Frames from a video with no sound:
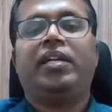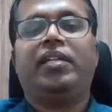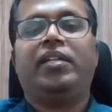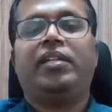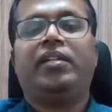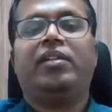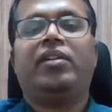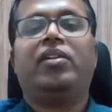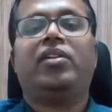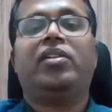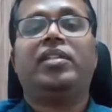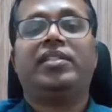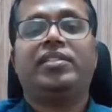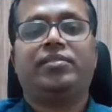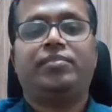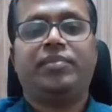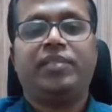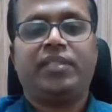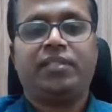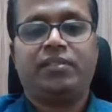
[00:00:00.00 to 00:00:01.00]
all lesbian
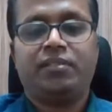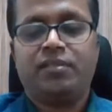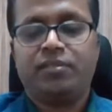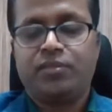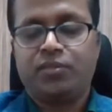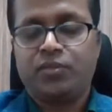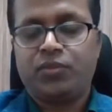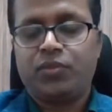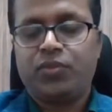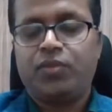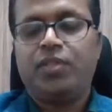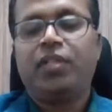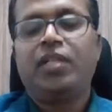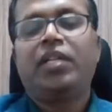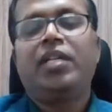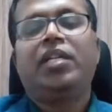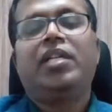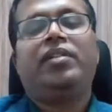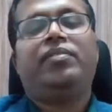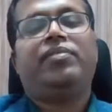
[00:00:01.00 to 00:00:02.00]
also,
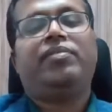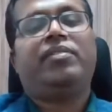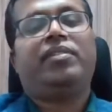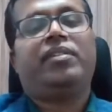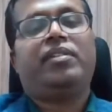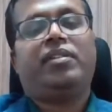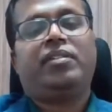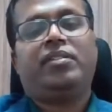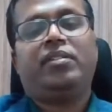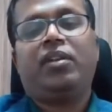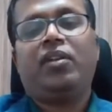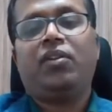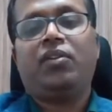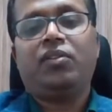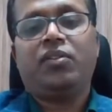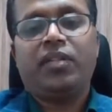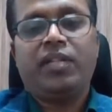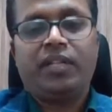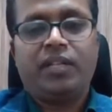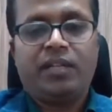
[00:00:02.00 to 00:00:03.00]
if the law
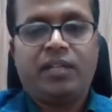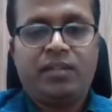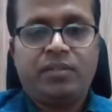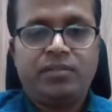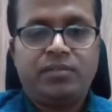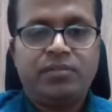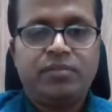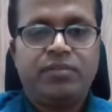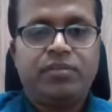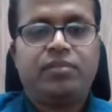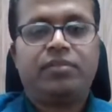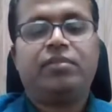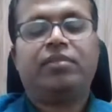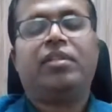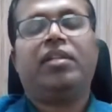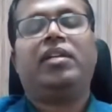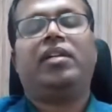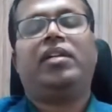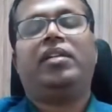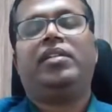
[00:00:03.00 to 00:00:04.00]
allows,
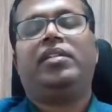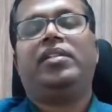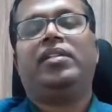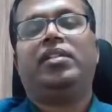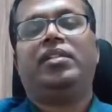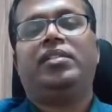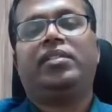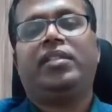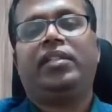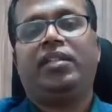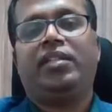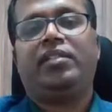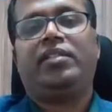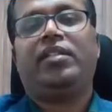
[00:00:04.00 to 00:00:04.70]
and they